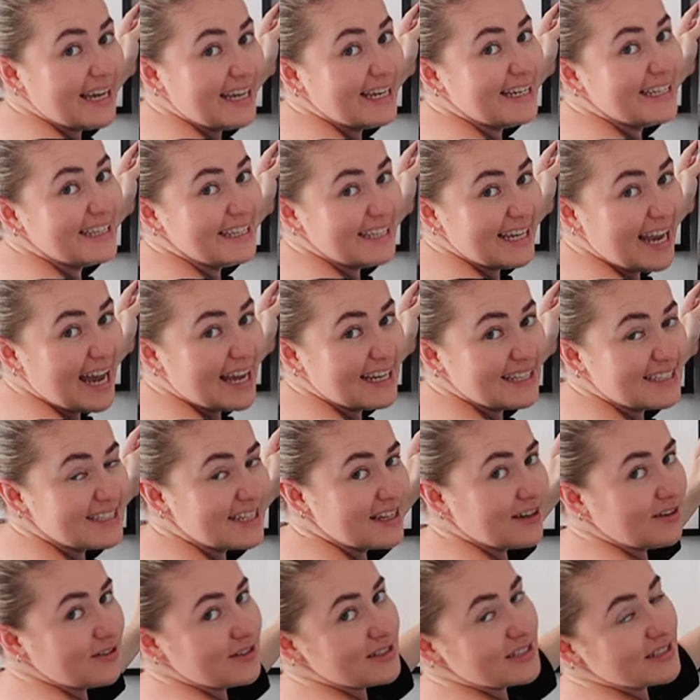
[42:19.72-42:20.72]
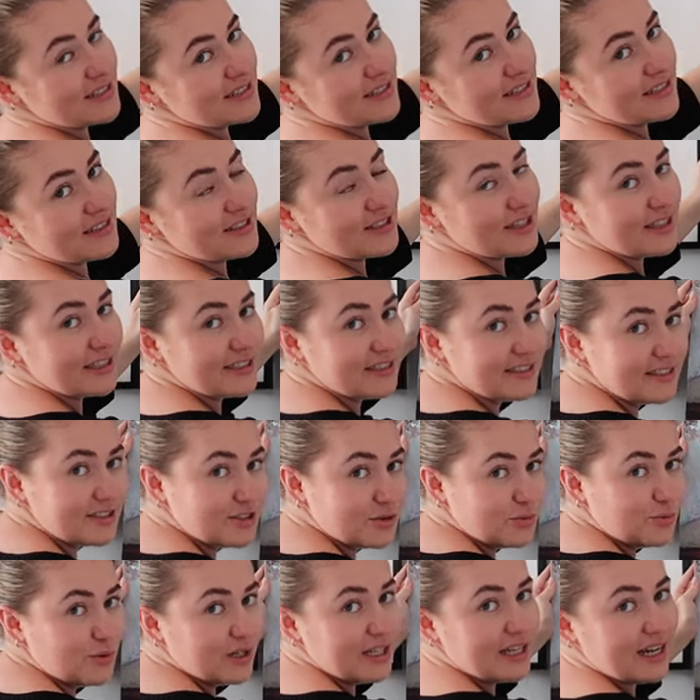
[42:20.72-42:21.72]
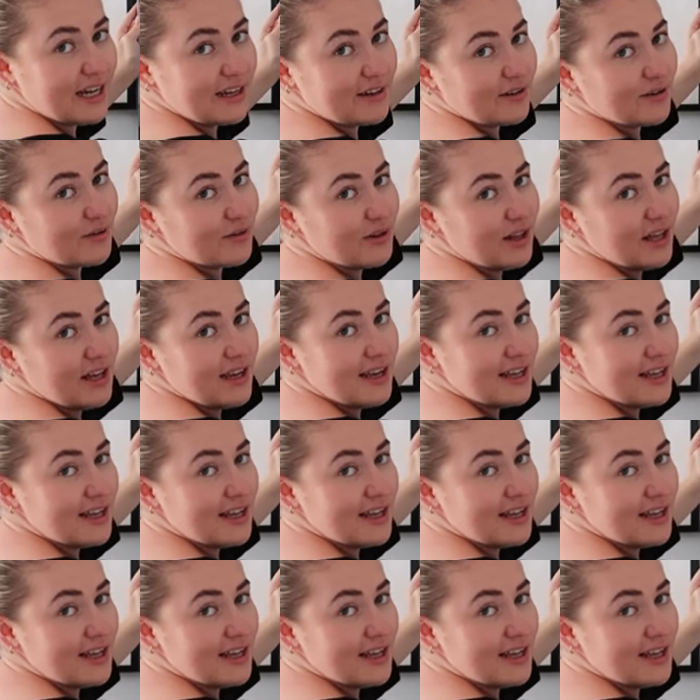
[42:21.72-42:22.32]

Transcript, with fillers: in the editing. Honestly, it's such like such a weird angle.